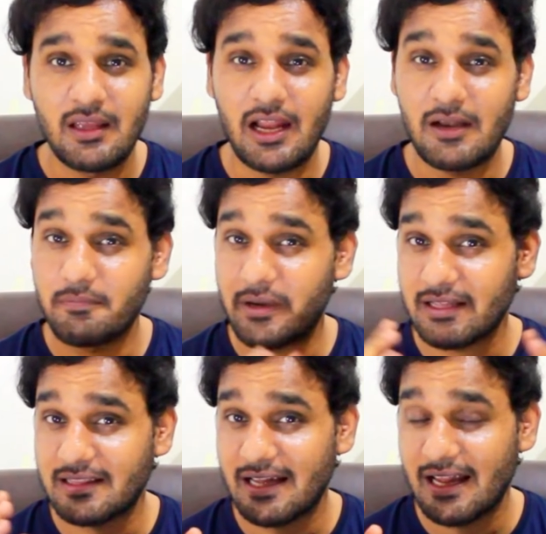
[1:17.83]
And by
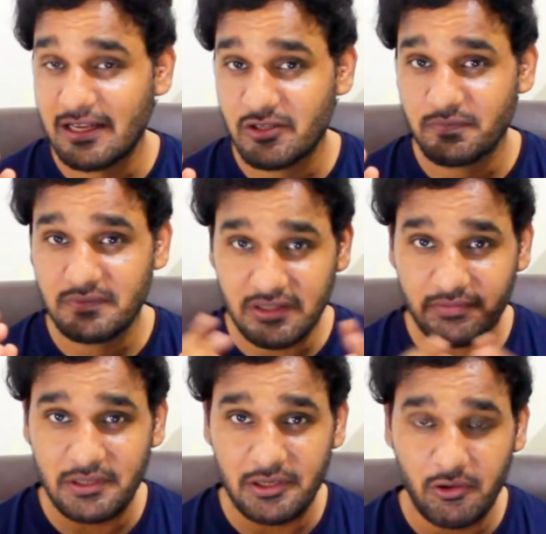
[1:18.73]
the end of this
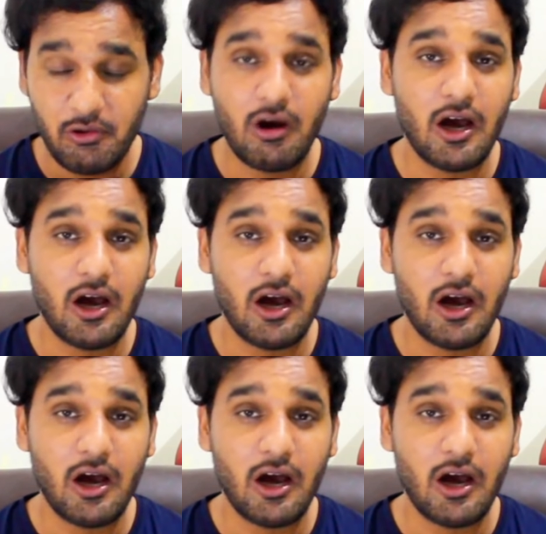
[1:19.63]
video,